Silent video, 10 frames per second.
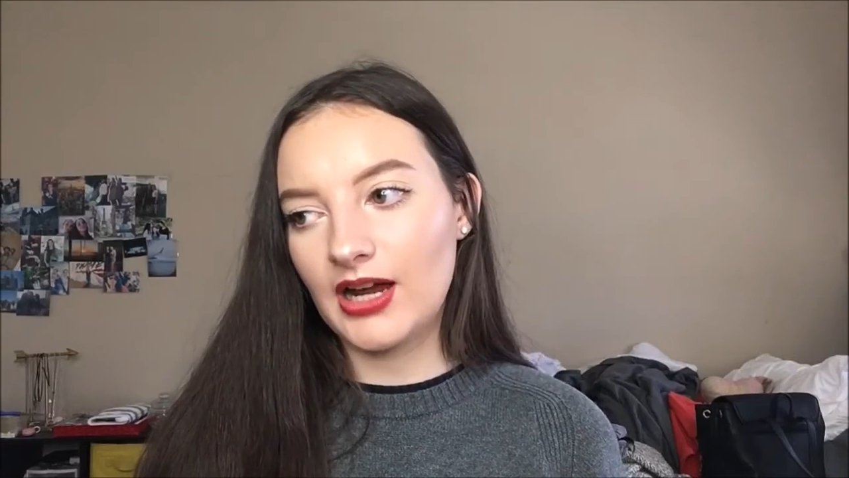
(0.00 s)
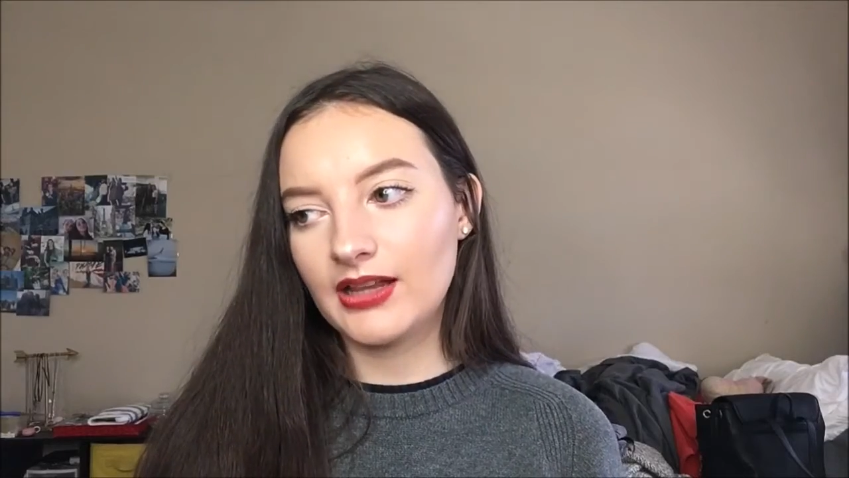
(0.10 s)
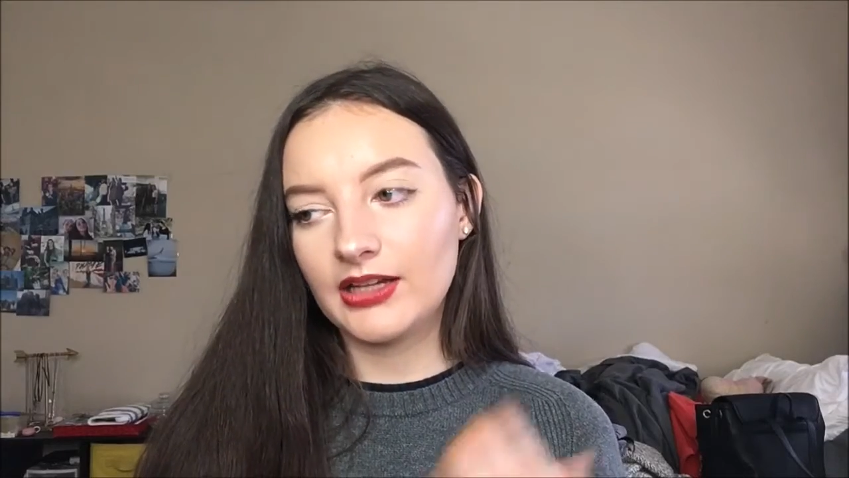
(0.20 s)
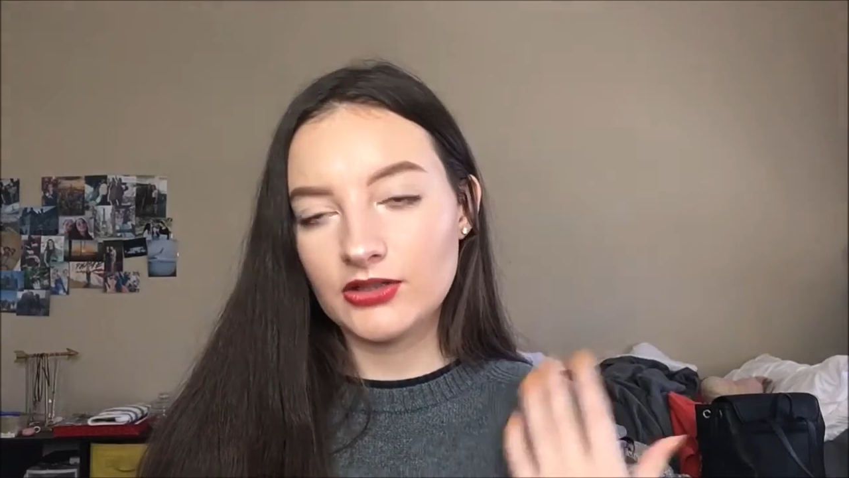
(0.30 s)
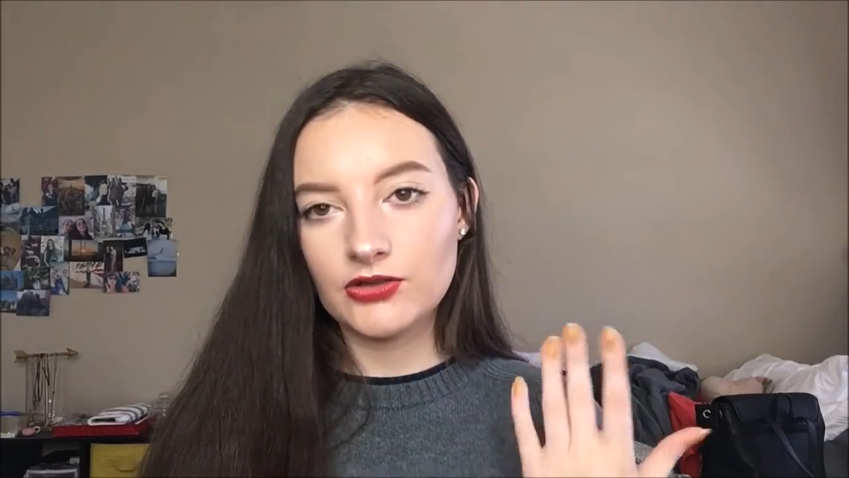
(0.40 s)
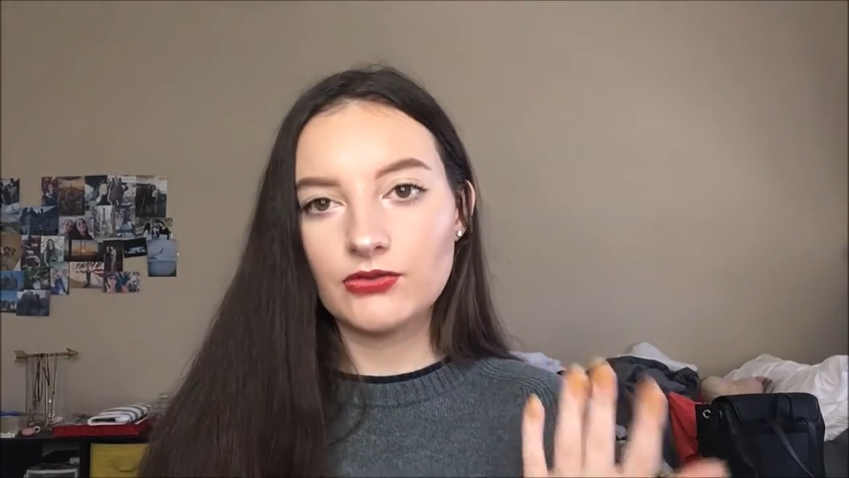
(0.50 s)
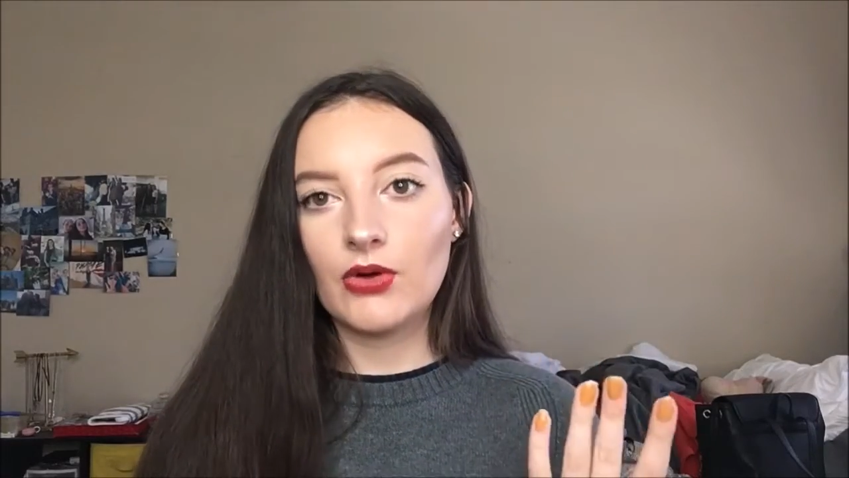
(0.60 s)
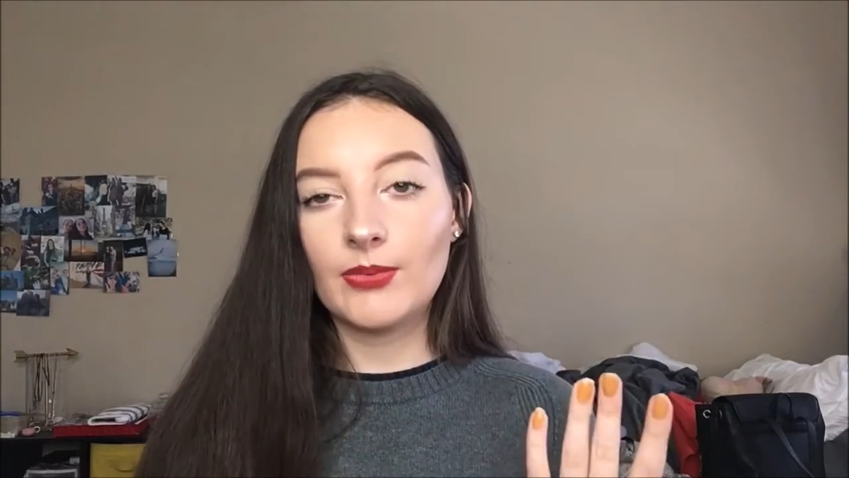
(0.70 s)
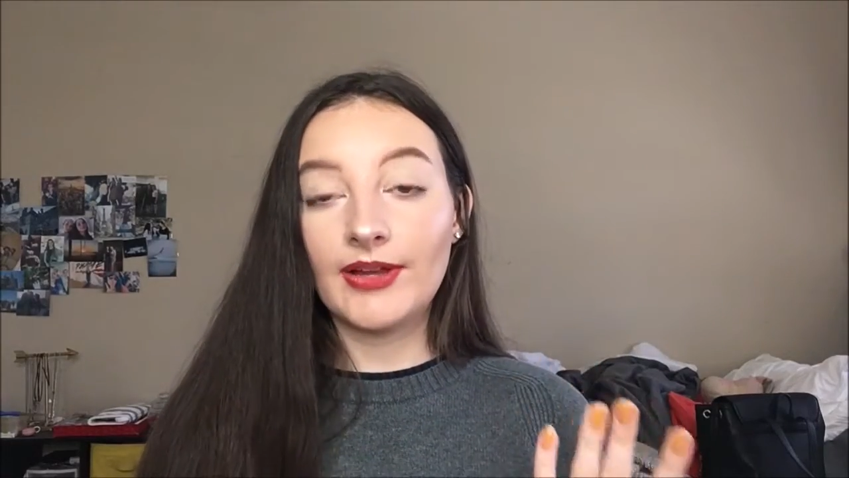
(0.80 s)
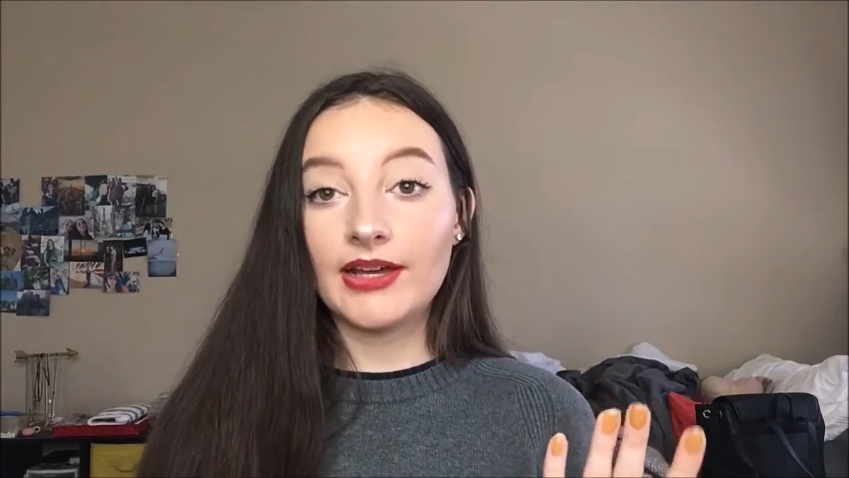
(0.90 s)
I like
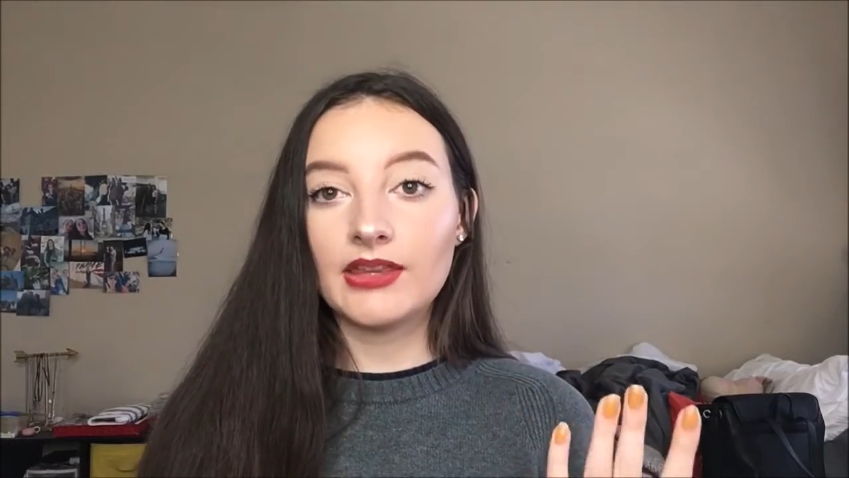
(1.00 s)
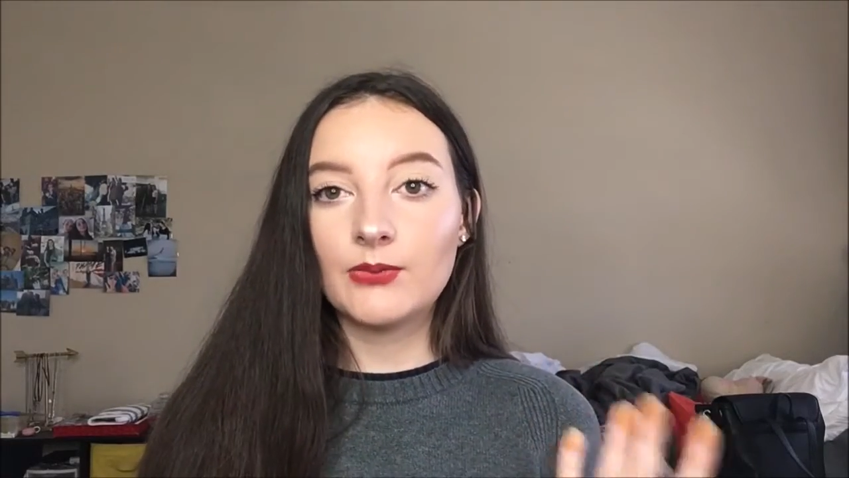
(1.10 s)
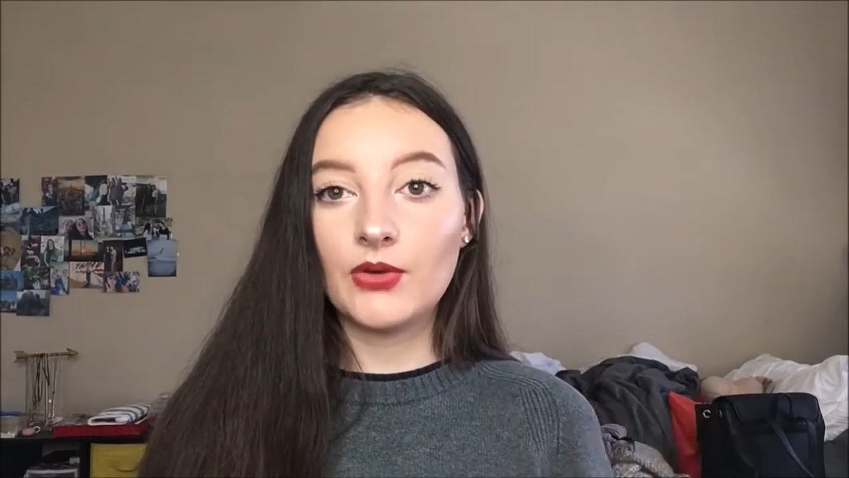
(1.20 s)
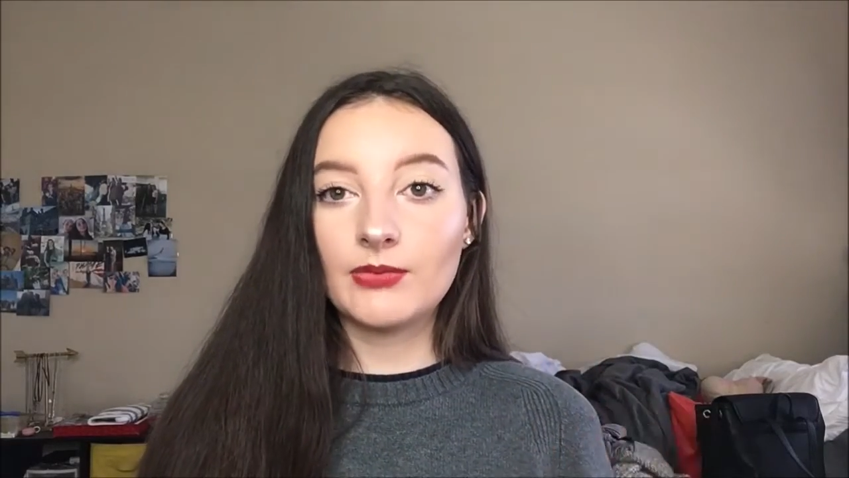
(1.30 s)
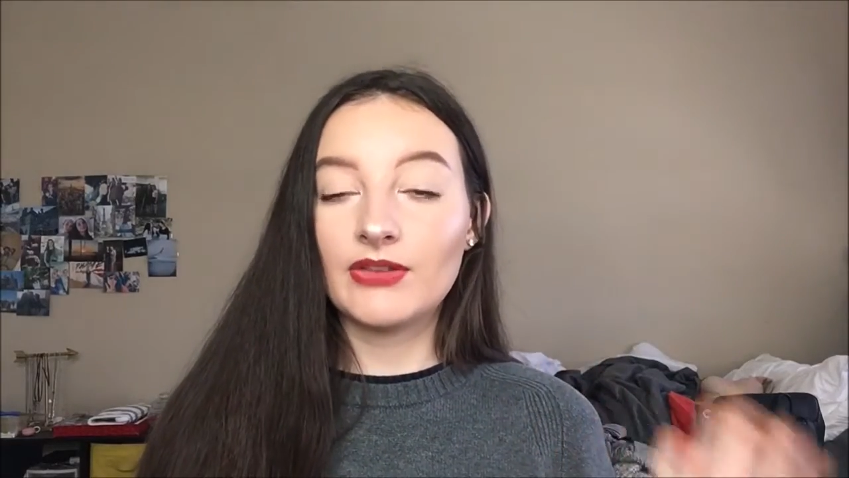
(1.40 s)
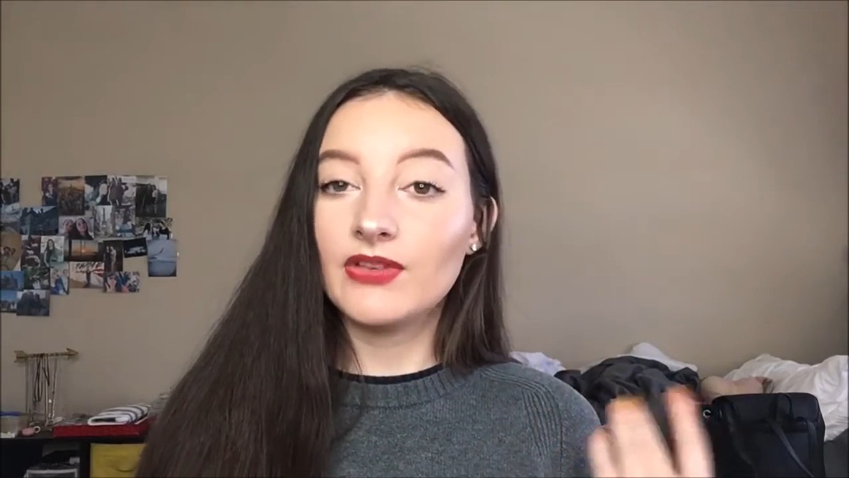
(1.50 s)
to apply them with my